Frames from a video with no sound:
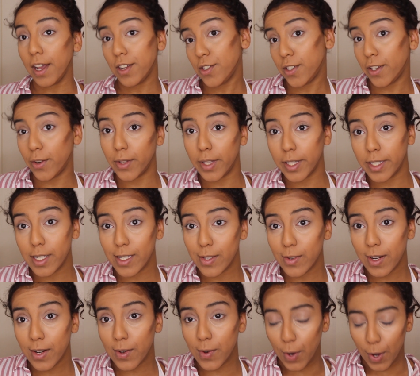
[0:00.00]
I actually don't like to do
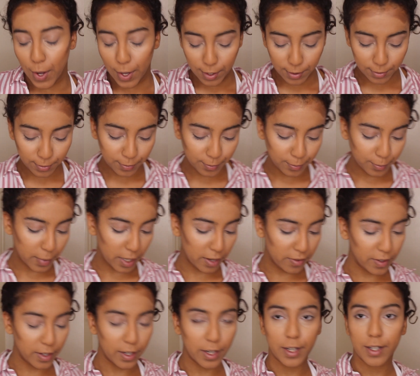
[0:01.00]
it at all, but I
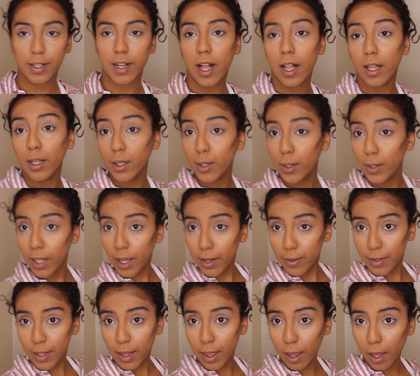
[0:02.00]
figured I'll include
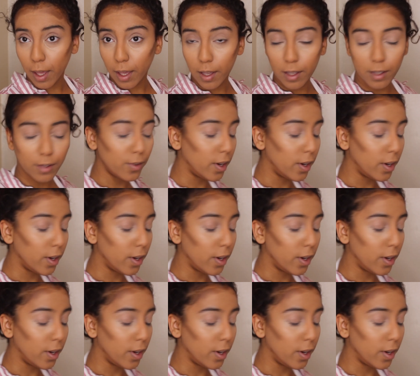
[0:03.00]
everything,